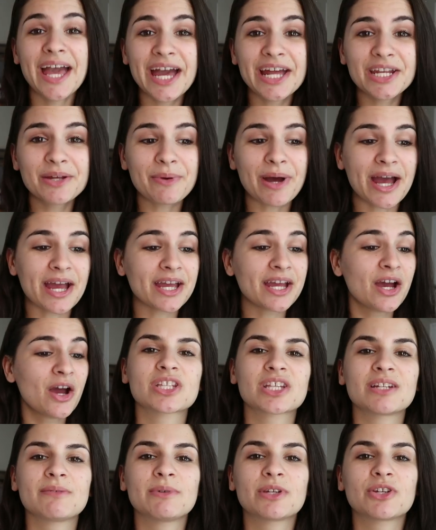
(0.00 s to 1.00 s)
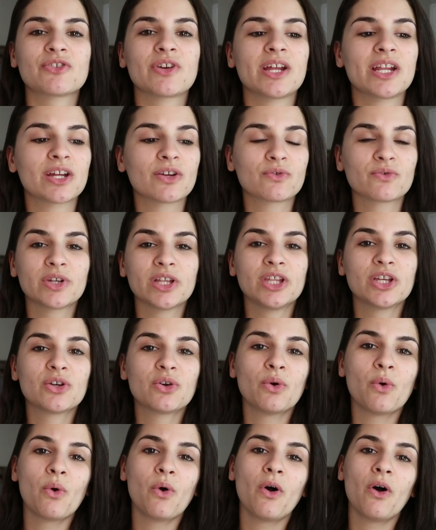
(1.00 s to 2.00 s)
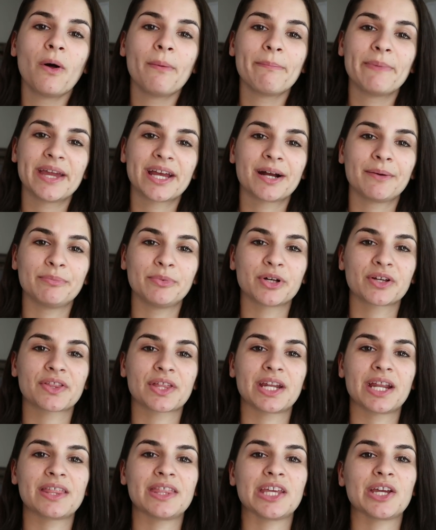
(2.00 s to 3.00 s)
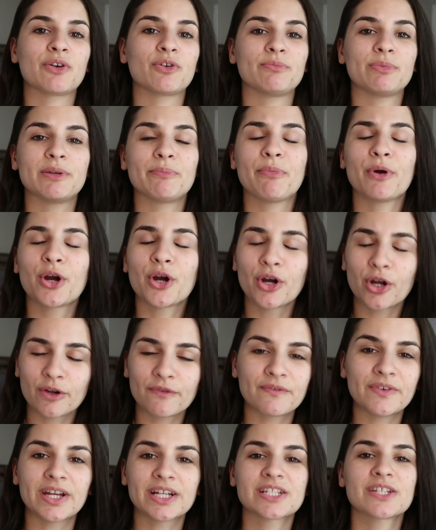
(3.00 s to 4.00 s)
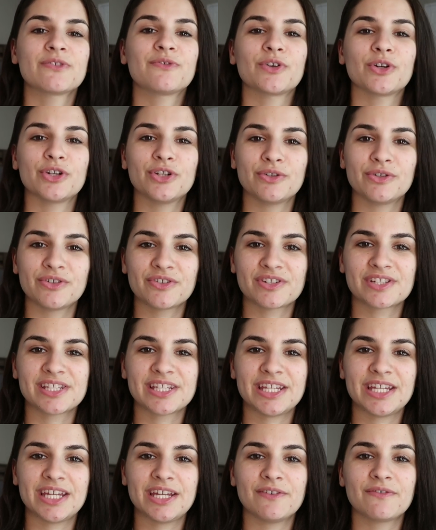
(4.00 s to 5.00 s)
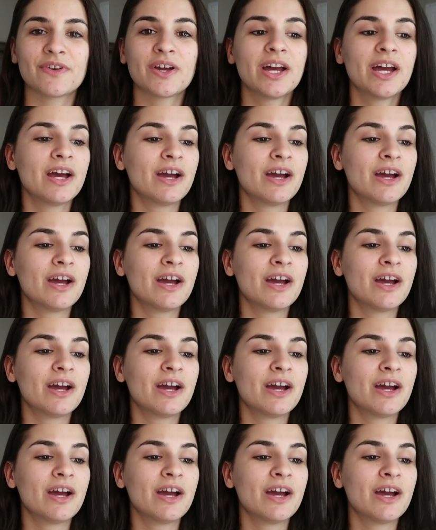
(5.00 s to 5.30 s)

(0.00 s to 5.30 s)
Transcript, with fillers: Anyway, just gonna be creating a really cool makeup look that I think would be perfect for New Year's Eve,